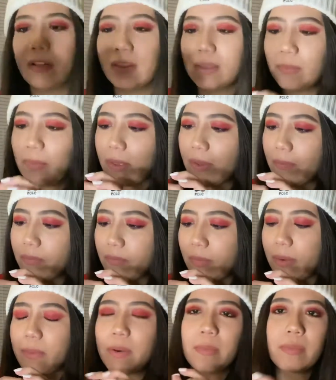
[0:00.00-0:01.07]
it, but my
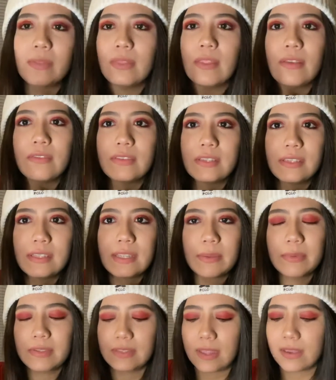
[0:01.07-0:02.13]
mom loves this type
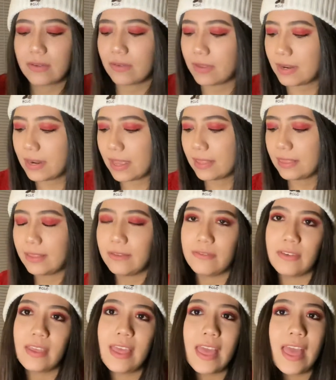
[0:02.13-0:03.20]
of style and I love
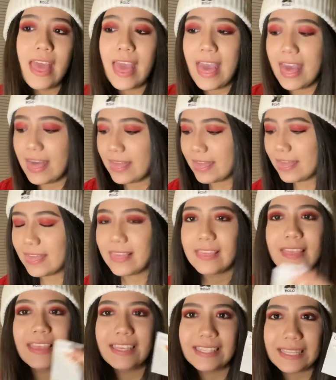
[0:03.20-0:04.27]

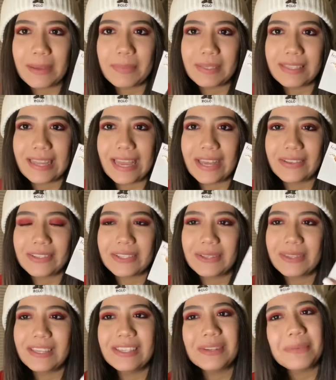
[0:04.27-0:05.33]
this type of style. So
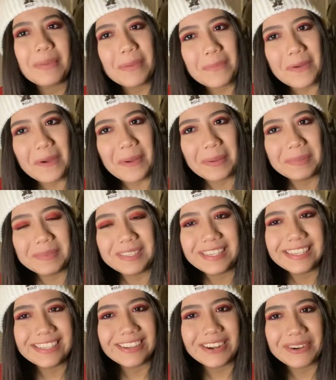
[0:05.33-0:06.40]
these are my mom's,
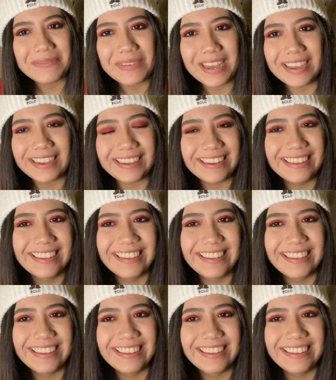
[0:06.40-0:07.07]
these aren't mine.